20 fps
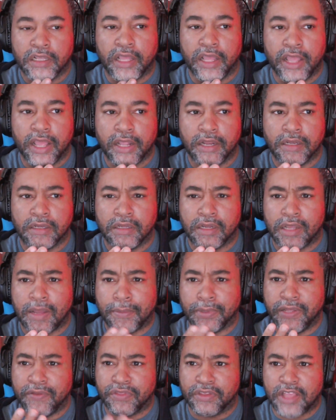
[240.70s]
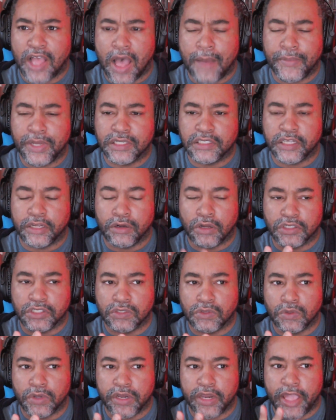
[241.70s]
in I believe the comics and
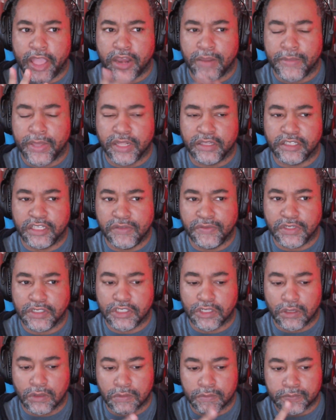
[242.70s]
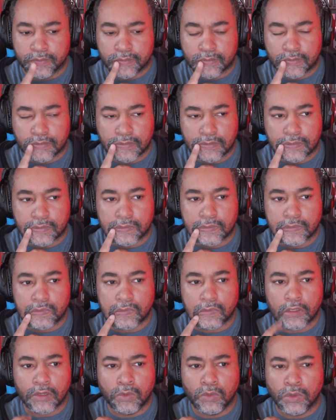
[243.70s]
also an animated TV show,
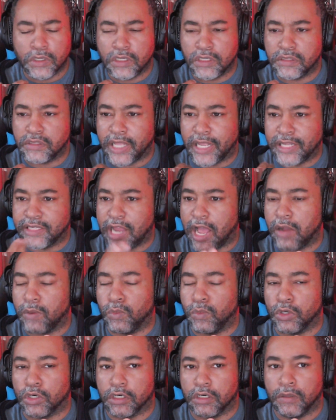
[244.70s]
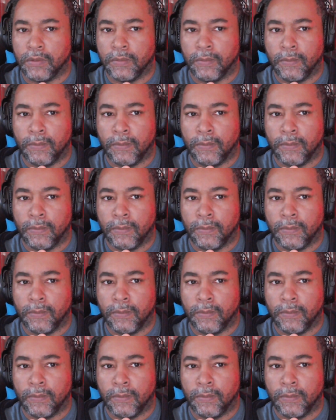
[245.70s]
was a dock worker.